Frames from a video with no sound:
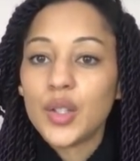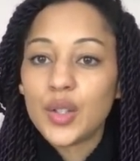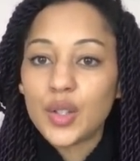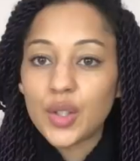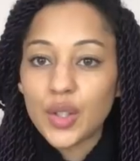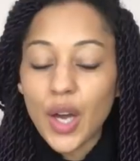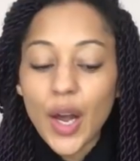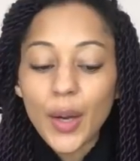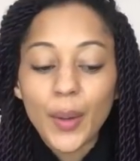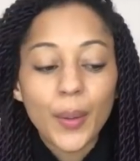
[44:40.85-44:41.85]

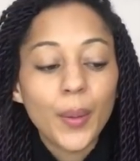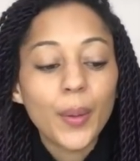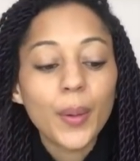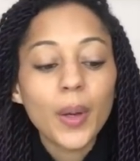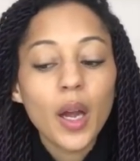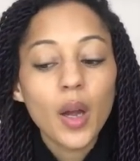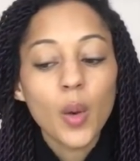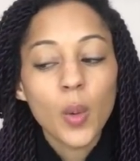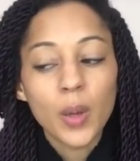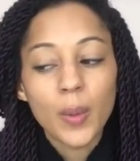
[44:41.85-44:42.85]
So
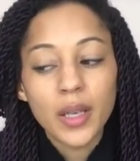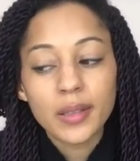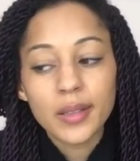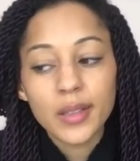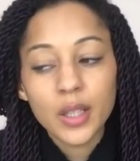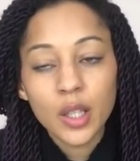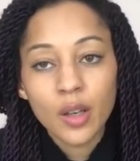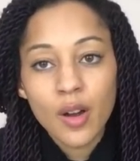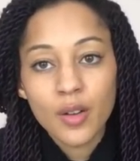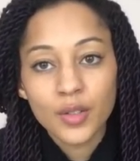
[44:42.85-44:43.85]
we went
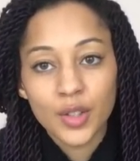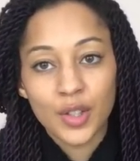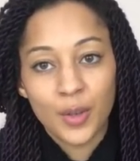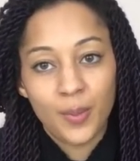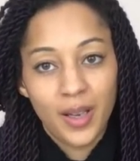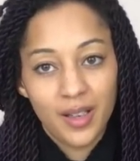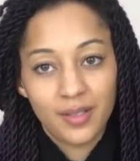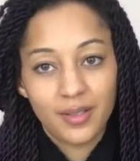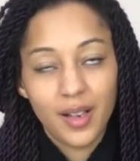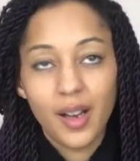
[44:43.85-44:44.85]
yarn
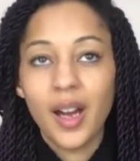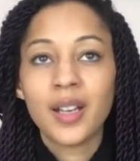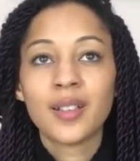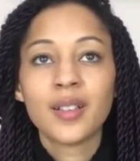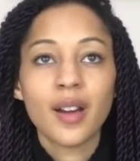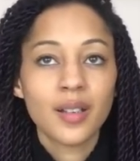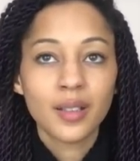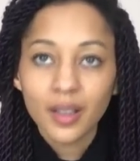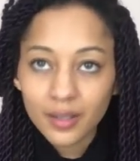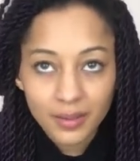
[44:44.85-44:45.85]
shopping and I
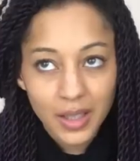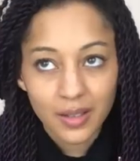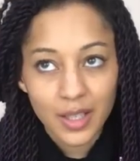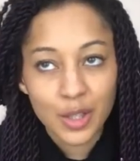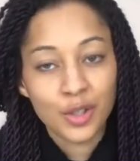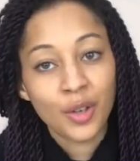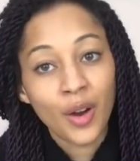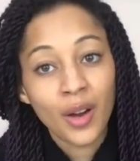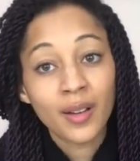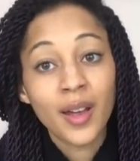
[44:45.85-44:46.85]
didn't need this
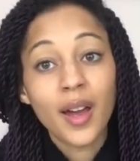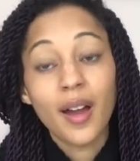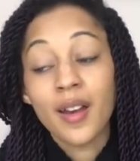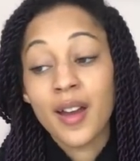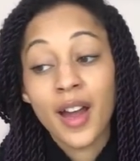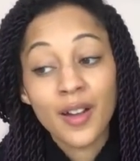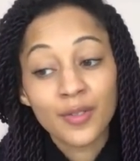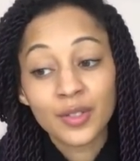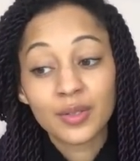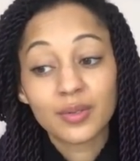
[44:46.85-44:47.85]
yarn and I
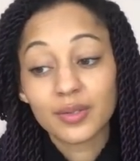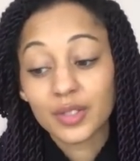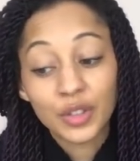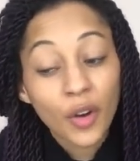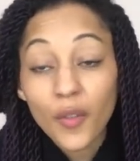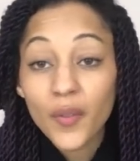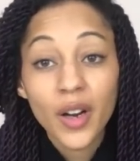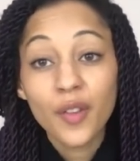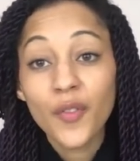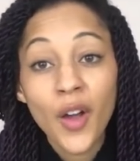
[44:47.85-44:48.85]
haven't got
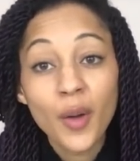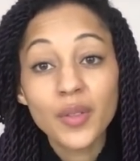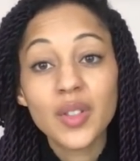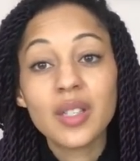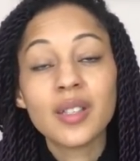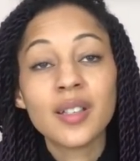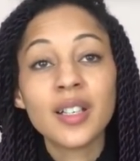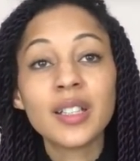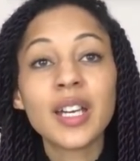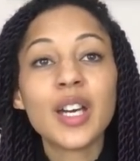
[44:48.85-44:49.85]
very far with the
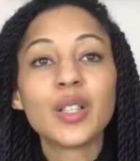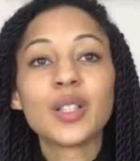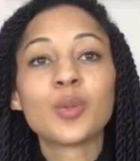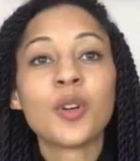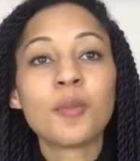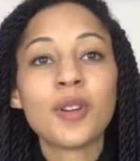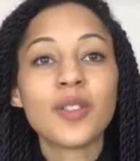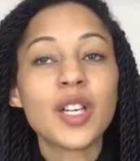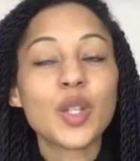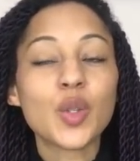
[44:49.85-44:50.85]
design which is one of my
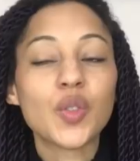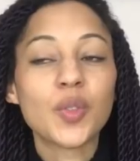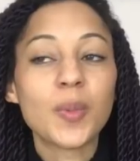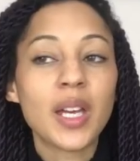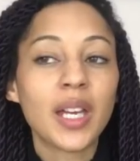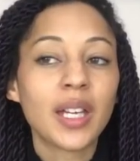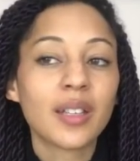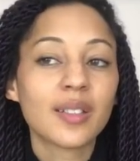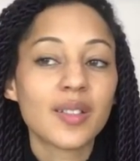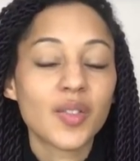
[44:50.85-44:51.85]
reasons for
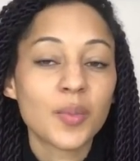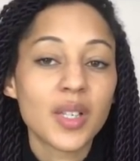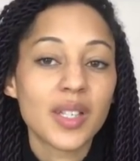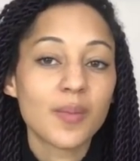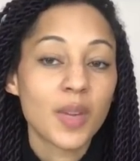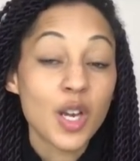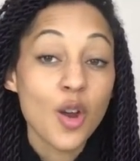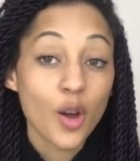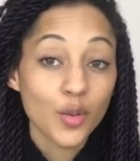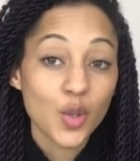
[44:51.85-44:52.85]
being for my, my
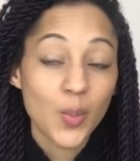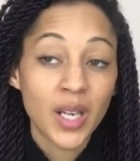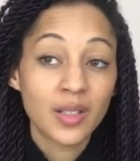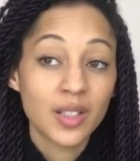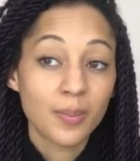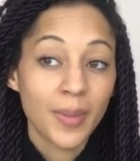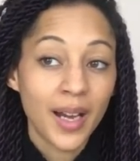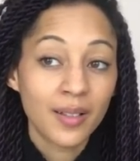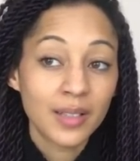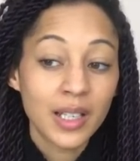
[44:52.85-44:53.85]
nose bend
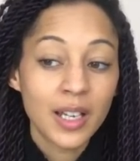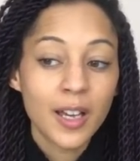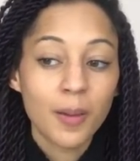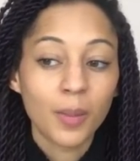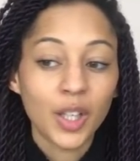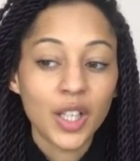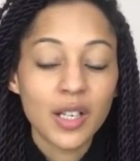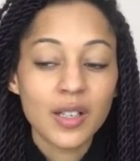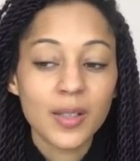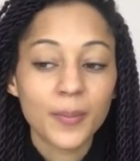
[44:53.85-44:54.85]
ban
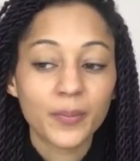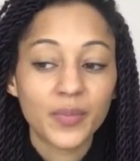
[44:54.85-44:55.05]
because